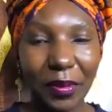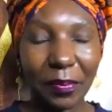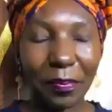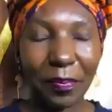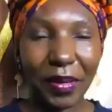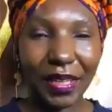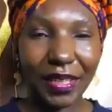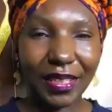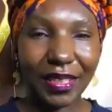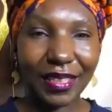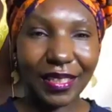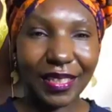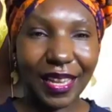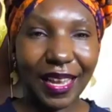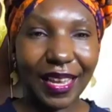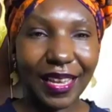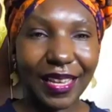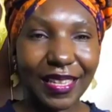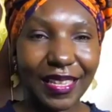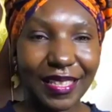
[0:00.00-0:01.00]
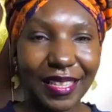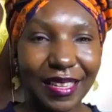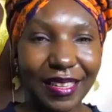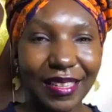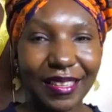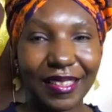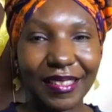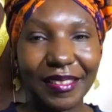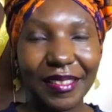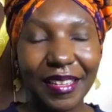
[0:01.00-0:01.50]
me today is
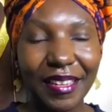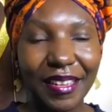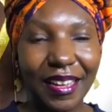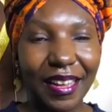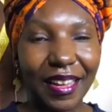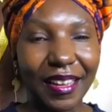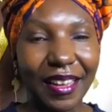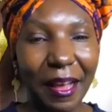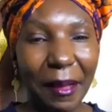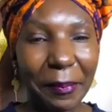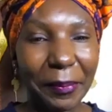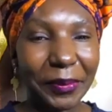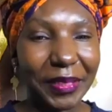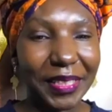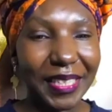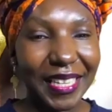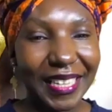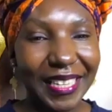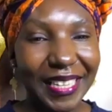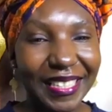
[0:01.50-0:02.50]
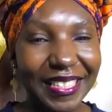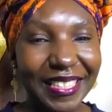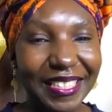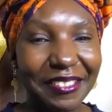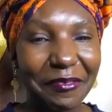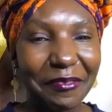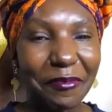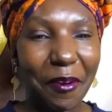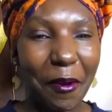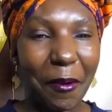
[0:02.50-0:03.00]
a, a couple teens
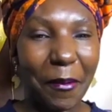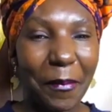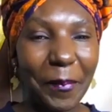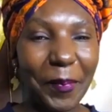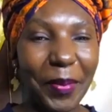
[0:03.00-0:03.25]
from uh,